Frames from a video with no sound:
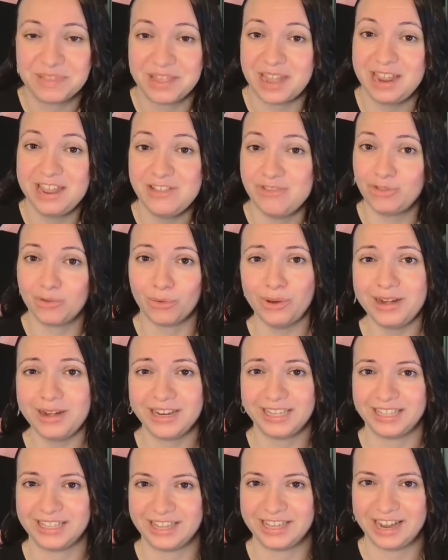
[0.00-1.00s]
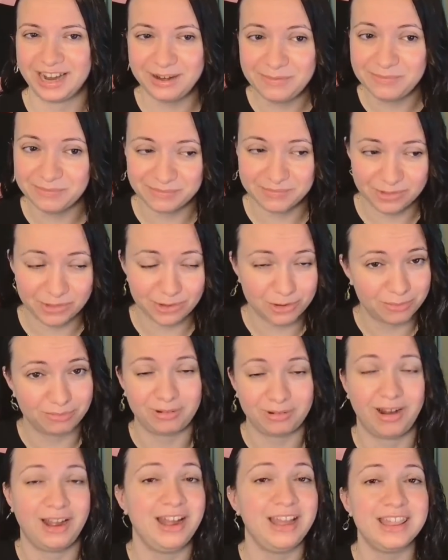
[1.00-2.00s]
I enjoyed it. I'm
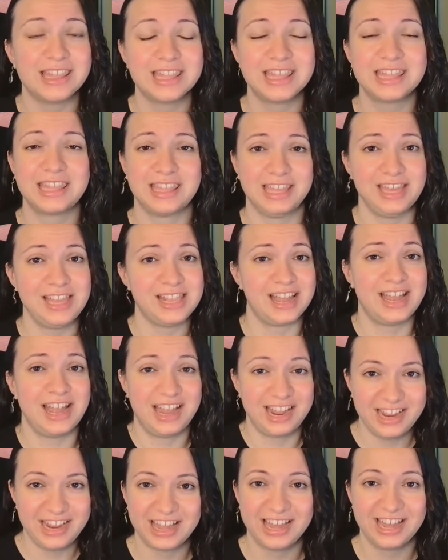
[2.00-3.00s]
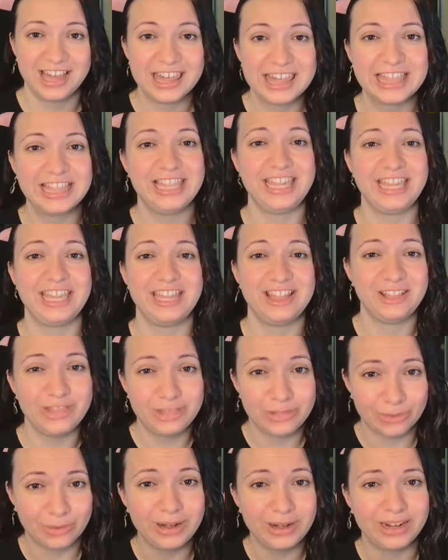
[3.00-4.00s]
surprised to say that I actually
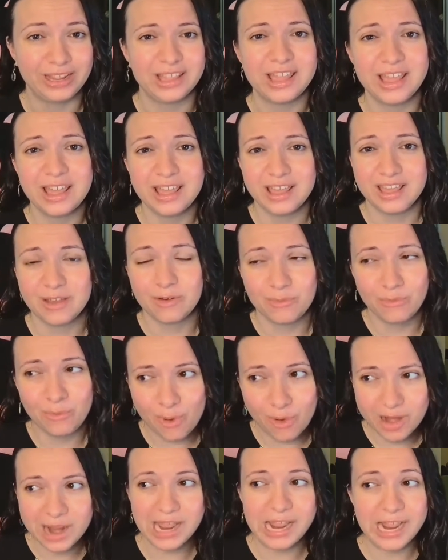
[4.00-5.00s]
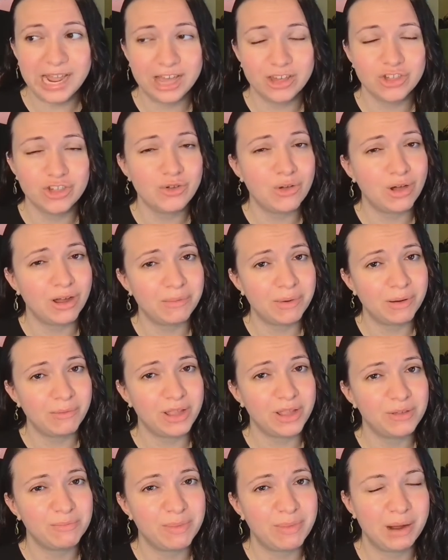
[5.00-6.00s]
enjoyed it. Would I actually go out of my
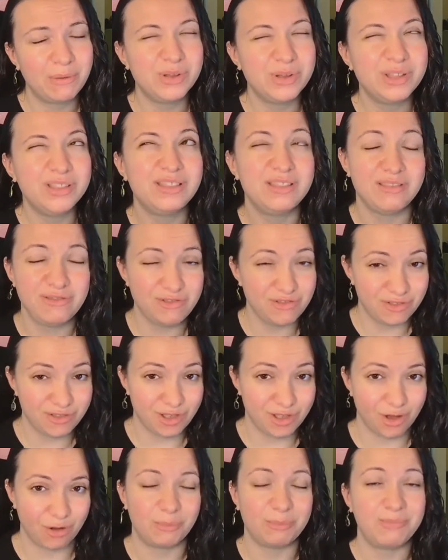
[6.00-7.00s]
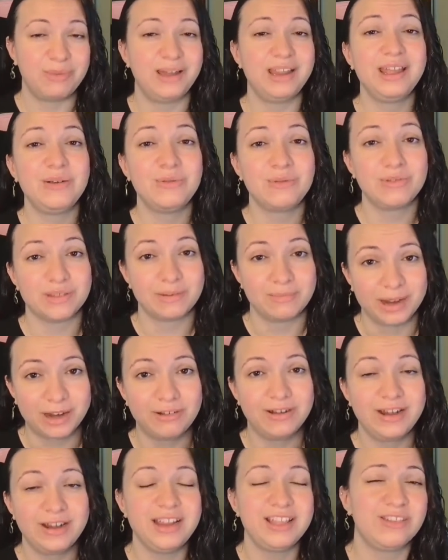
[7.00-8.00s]
way to buy one? No, but it was in
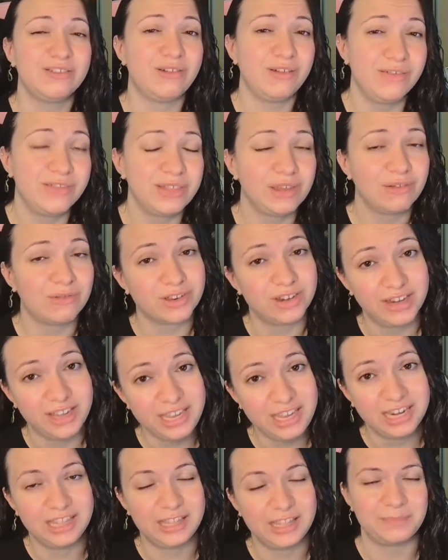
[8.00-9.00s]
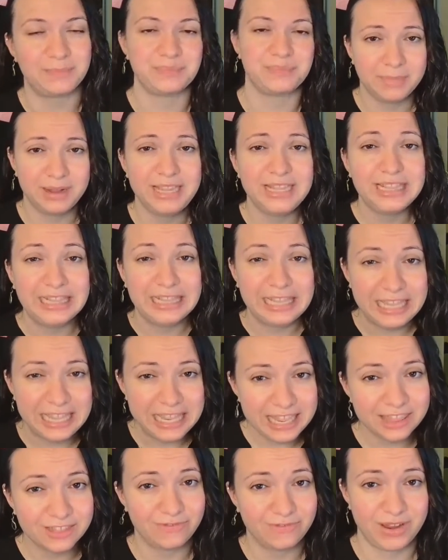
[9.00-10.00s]
my crate, so obviously I was gonna eat it. My
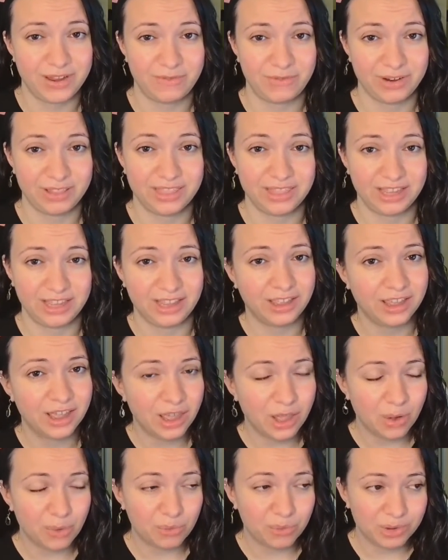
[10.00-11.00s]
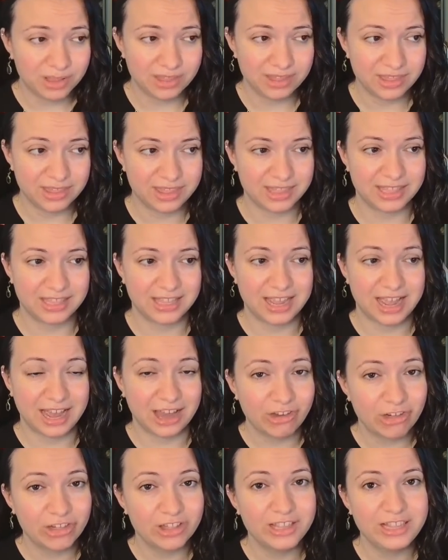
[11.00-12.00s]
least favorite thing was
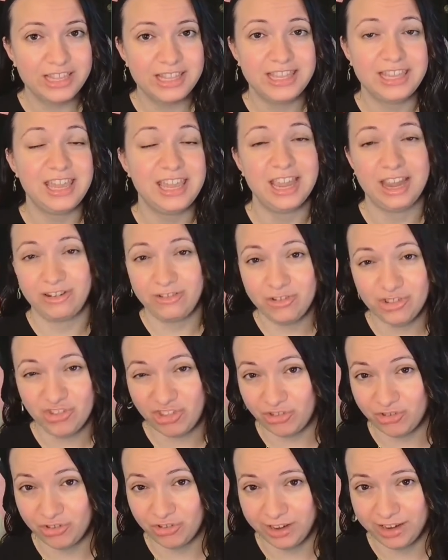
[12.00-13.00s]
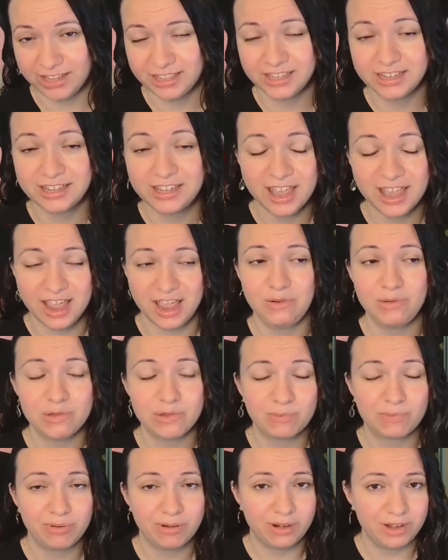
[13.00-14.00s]
actually the energy drink. The can
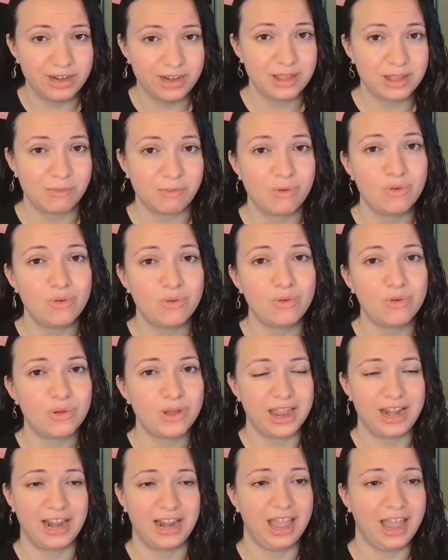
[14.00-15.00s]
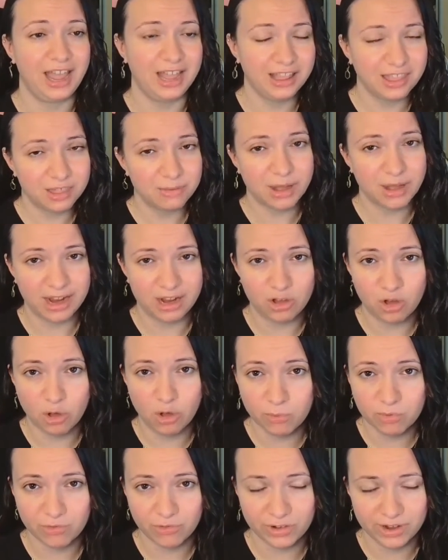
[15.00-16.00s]
was pretty damn cool, and I had some high
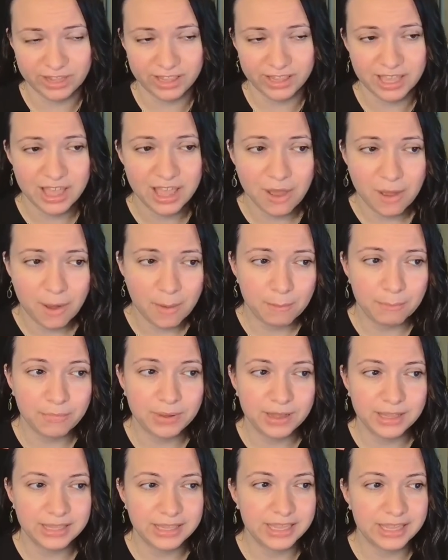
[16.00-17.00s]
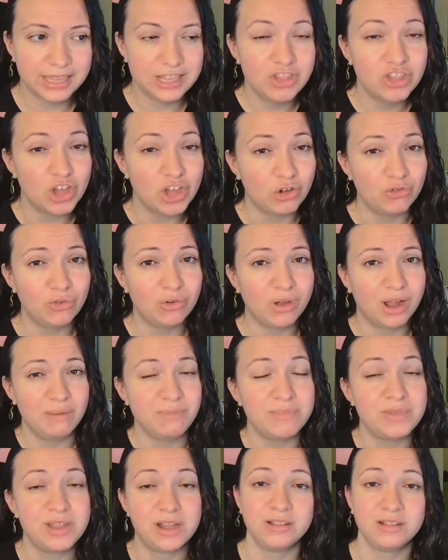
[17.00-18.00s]
hopes for it, but in general,
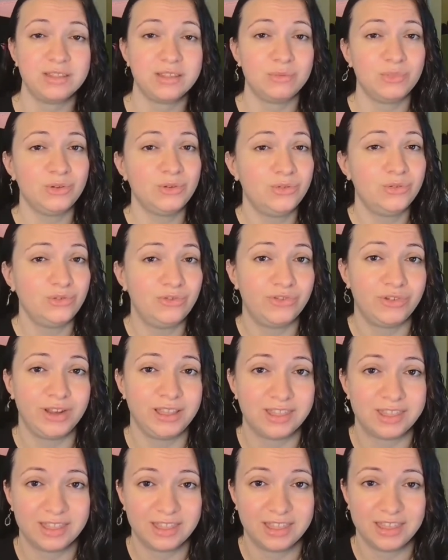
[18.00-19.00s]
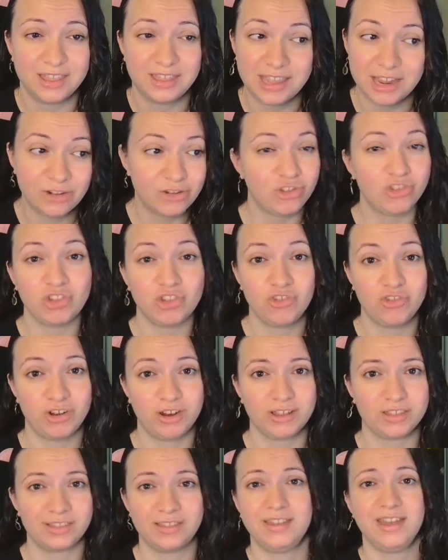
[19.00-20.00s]
I'm not someone who drinks energy
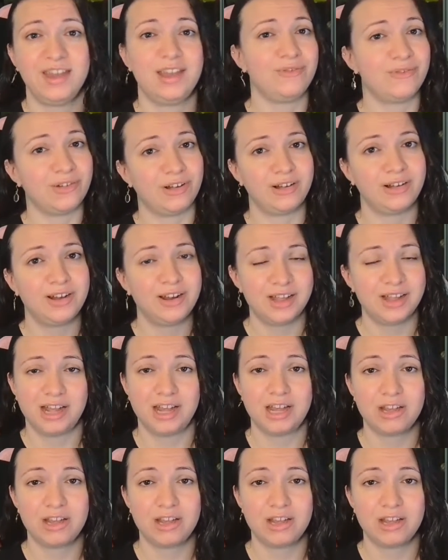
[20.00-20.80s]
drinks ever.